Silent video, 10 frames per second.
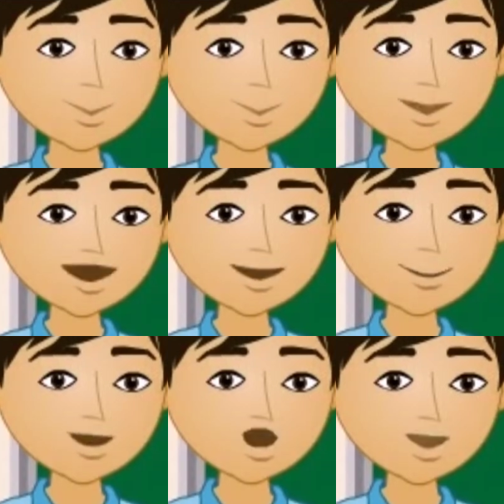Now
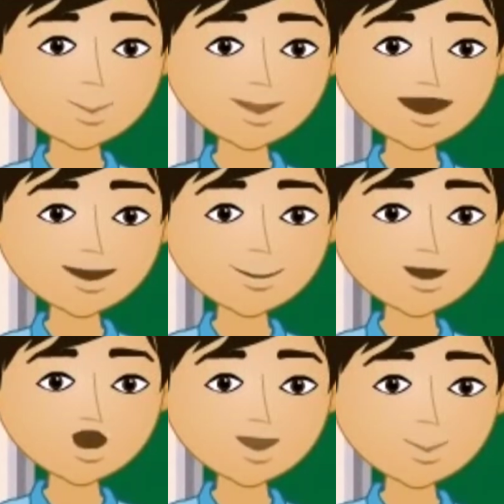we substitute
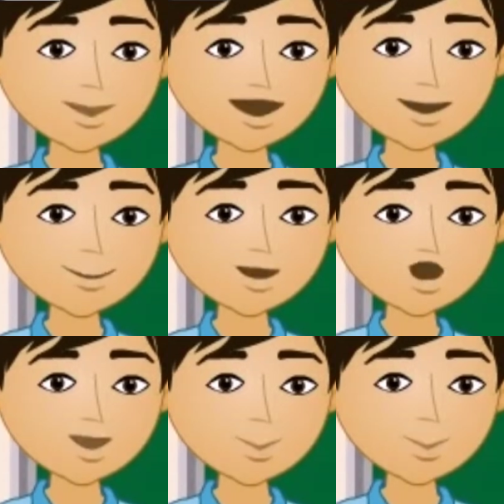all the value
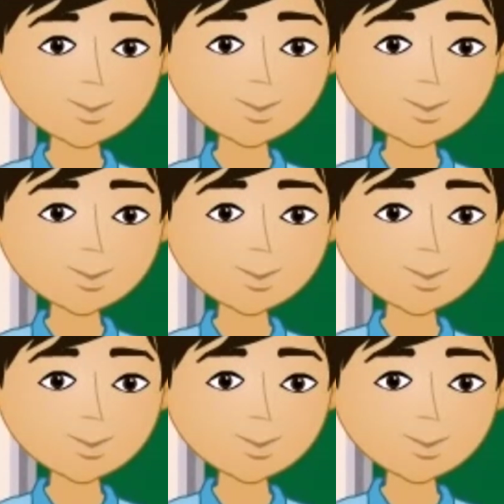here,